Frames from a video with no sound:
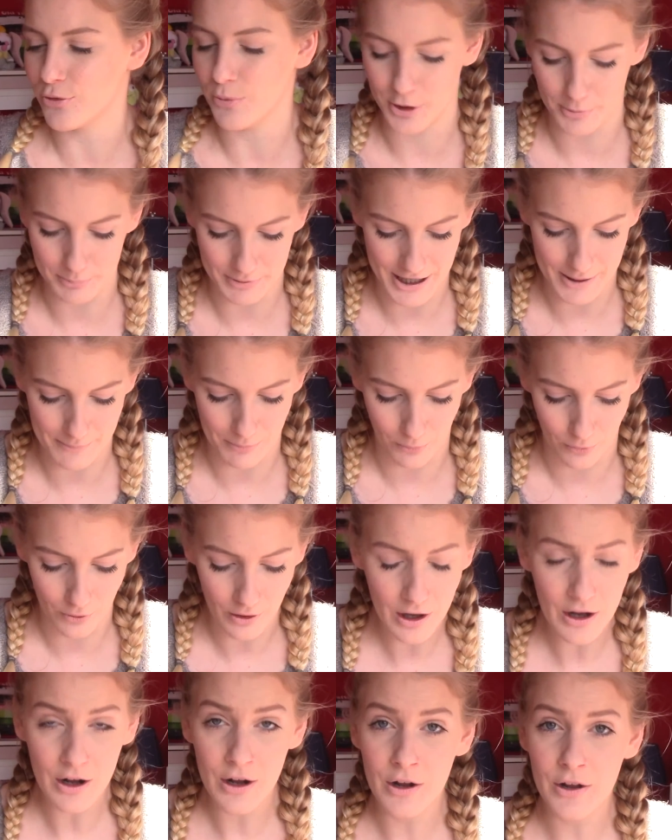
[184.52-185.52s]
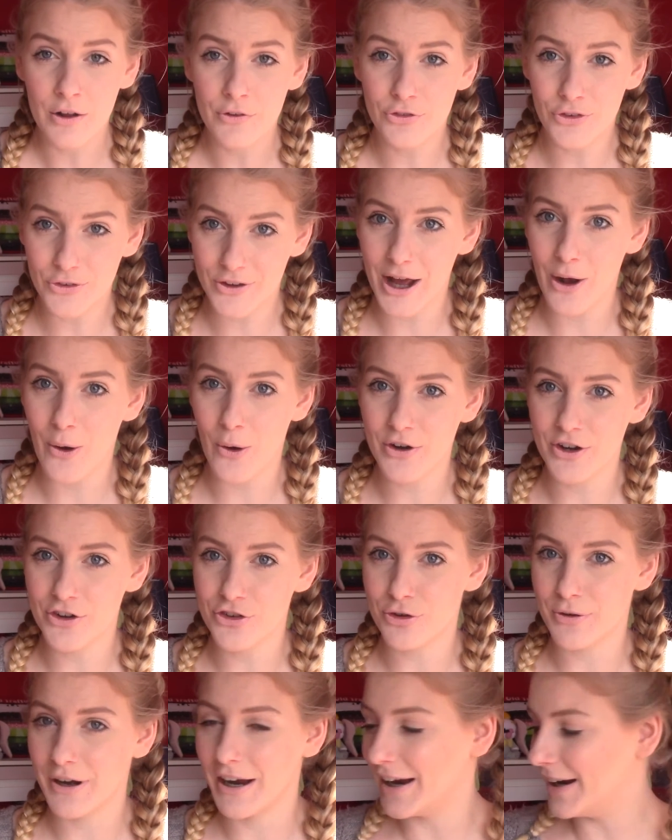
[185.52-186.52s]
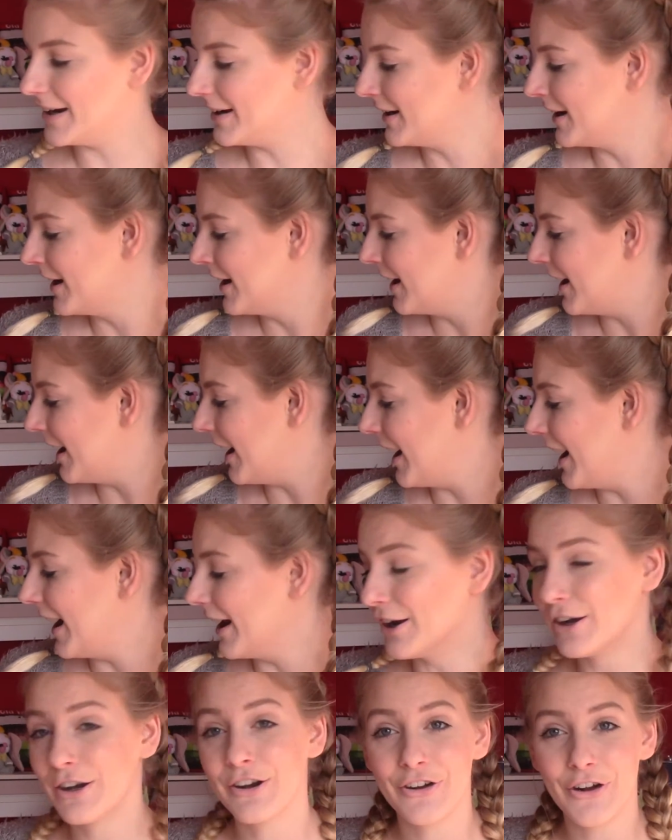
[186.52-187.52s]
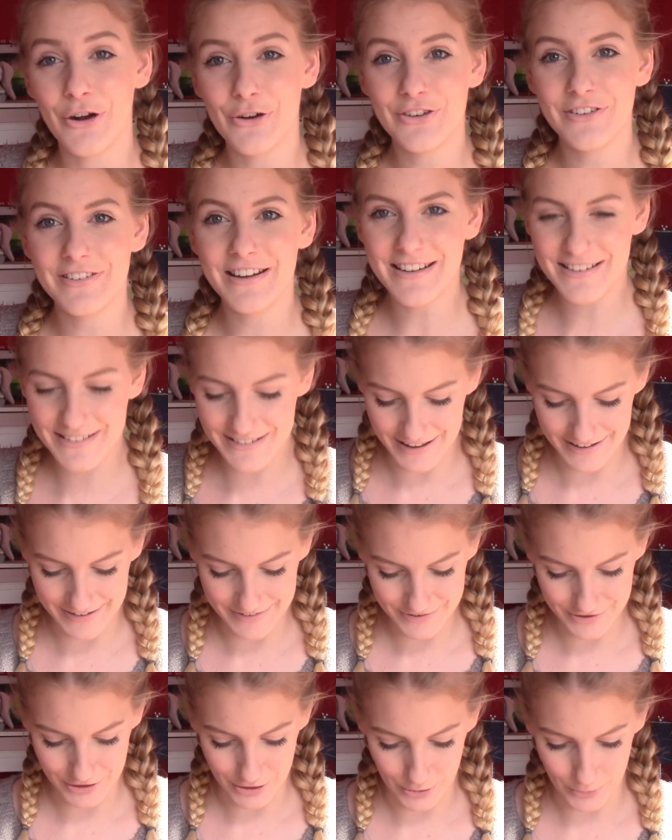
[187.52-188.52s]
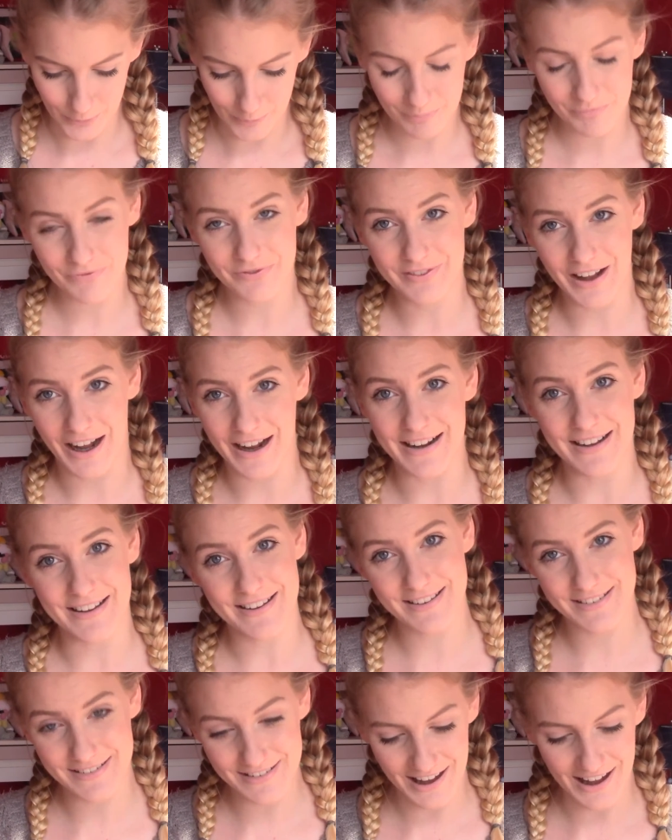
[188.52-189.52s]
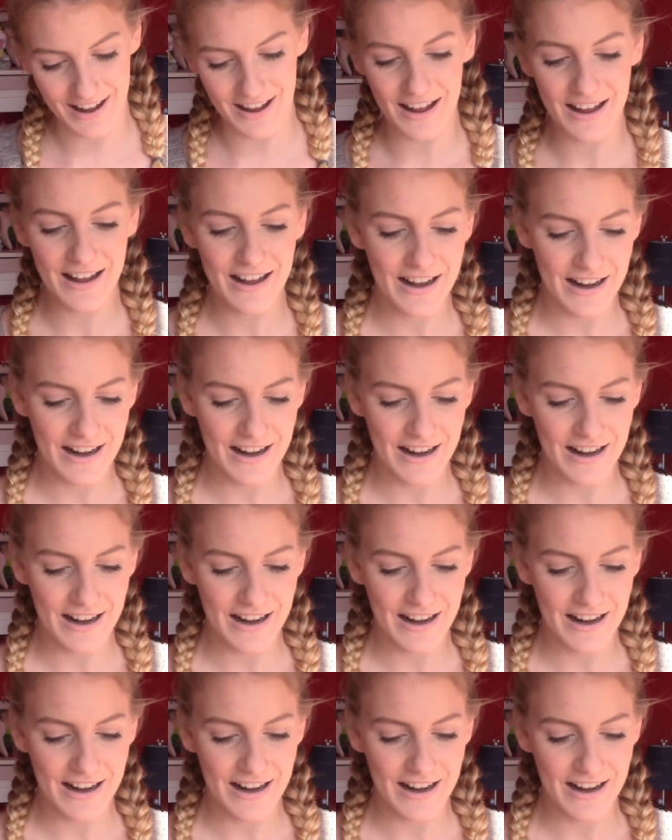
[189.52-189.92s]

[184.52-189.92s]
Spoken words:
want to be able to get on a train and go to Disney. So that is that.